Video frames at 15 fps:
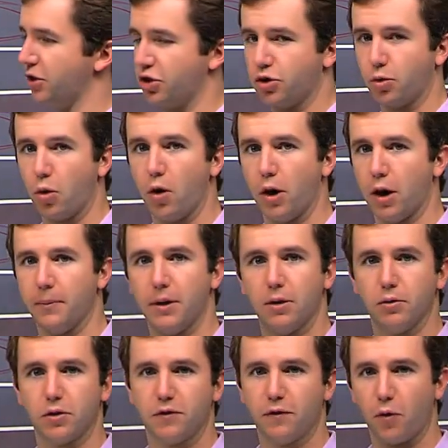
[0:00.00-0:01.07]
destroyed. I mean, it
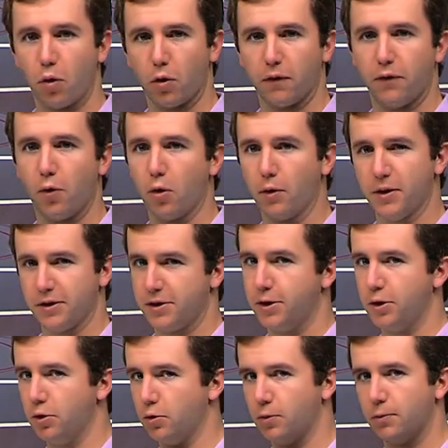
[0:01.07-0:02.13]
was 4-4 and
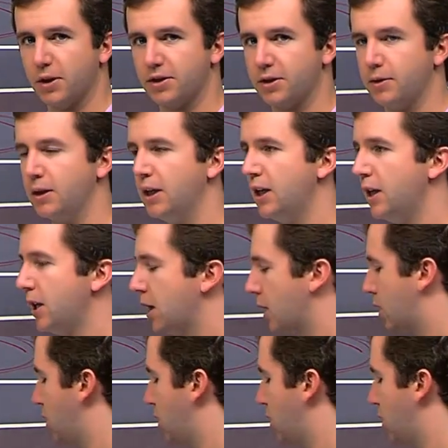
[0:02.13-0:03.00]
2. It wasn't a